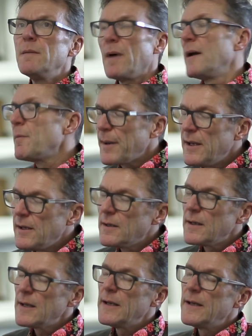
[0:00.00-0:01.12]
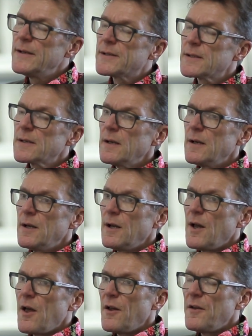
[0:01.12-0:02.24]
in my opinion, is
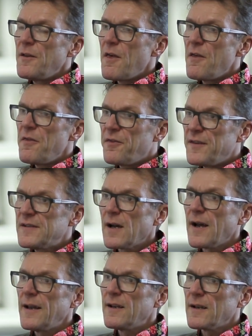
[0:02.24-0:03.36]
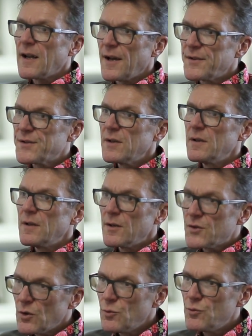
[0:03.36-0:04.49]
design that has a
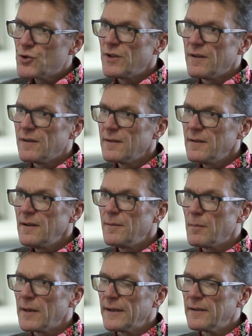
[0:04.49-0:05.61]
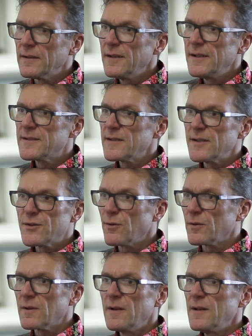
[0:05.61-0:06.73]
solution in mind. It's, it's
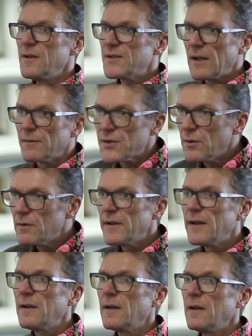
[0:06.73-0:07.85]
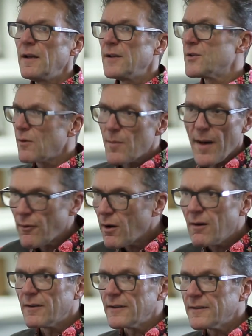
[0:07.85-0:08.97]
not self-serving. It's not about
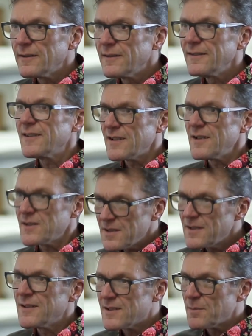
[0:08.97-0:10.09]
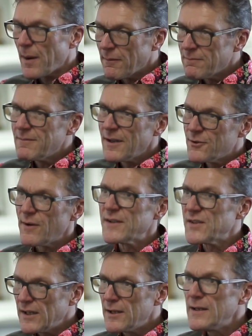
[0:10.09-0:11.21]
art. It's, it's, it's about
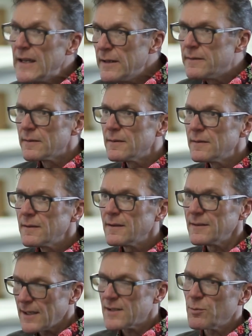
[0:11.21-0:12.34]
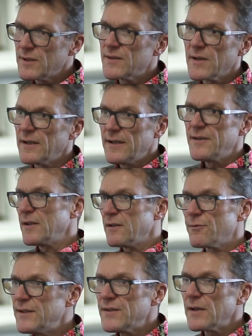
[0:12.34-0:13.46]
addressing a need. And that's what design is
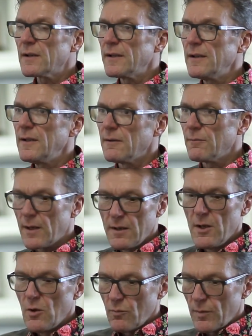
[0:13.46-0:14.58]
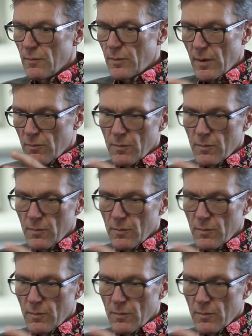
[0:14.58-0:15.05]
intrinsically. You know, we, we,